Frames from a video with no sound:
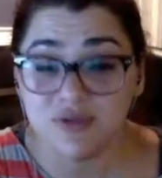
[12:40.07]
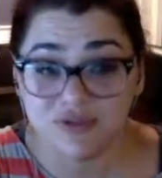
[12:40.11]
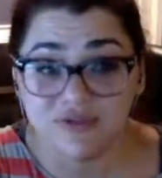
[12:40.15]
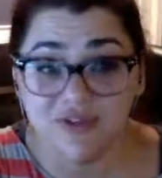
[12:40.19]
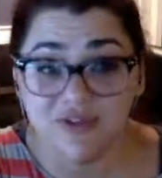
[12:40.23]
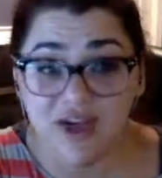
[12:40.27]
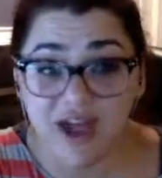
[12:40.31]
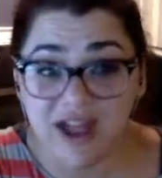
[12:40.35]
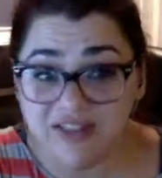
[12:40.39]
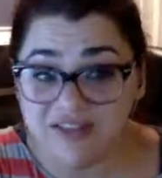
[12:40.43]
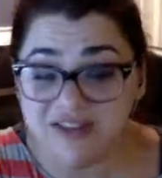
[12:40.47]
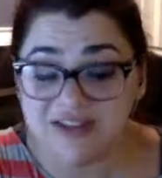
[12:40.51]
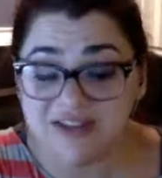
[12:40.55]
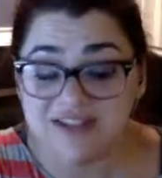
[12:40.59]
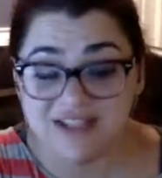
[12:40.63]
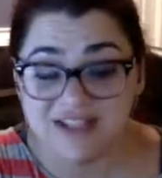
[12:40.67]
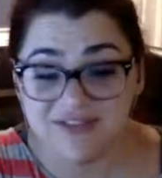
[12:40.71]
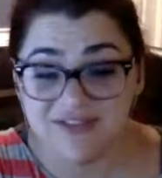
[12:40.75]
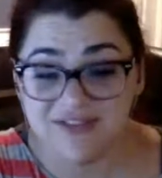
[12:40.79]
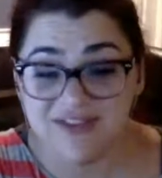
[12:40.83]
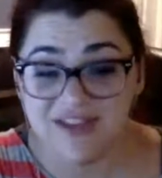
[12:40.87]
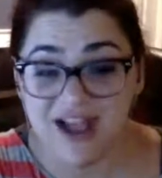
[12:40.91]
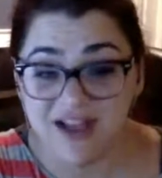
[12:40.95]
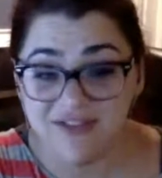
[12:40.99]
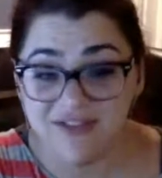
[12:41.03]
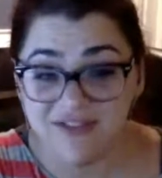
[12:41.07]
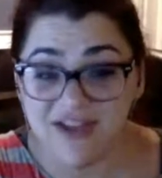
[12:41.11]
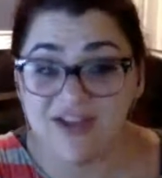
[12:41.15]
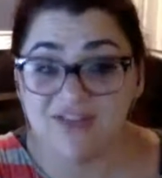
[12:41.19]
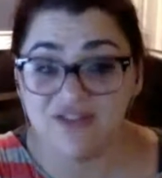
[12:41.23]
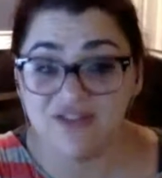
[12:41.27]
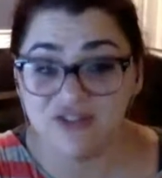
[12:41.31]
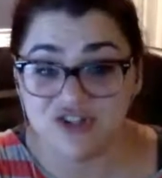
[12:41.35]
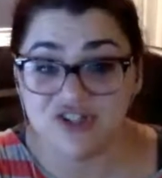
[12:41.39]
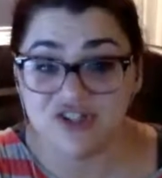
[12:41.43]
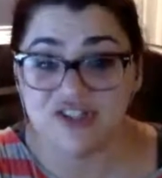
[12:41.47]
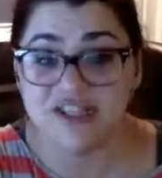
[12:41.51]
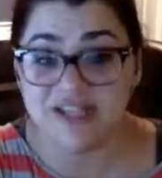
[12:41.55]
violent TV I've ever
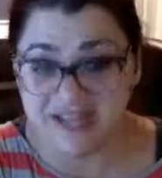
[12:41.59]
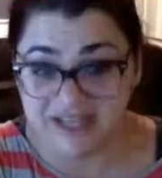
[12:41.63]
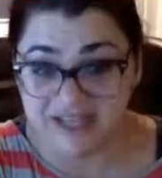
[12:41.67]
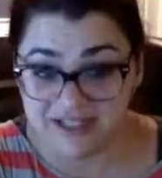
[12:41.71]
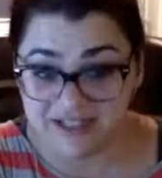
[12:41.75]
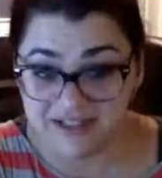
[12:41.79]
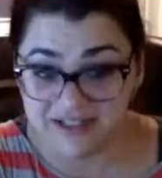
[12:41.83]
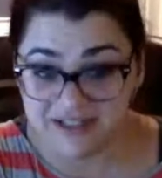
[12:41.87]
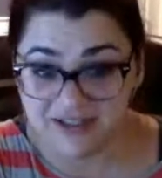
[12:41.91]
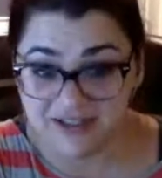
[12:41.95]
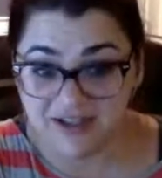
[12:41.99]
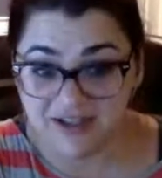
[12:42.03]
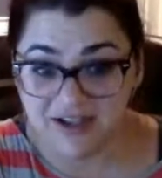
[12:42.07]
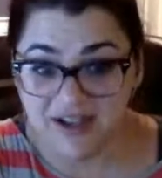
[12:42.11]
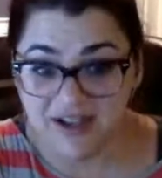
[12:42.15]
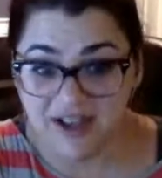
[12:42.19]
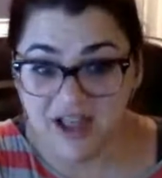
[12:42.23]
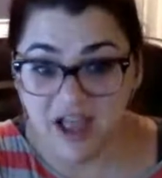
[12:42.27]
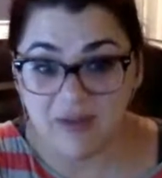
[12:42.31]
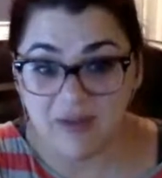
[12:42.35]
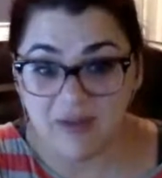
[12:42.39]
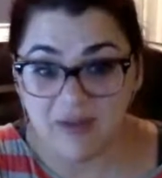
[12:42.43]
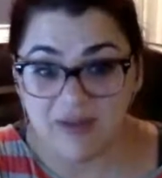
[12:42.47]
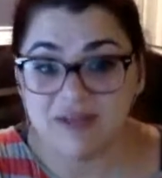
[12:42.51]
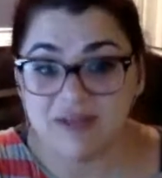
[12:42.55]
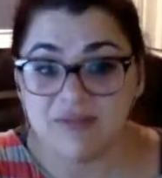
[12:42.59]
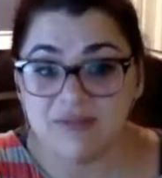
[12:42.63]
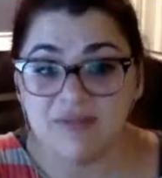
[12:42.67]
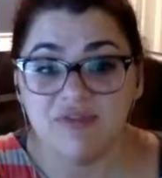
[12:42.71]
seen. I mean, some of the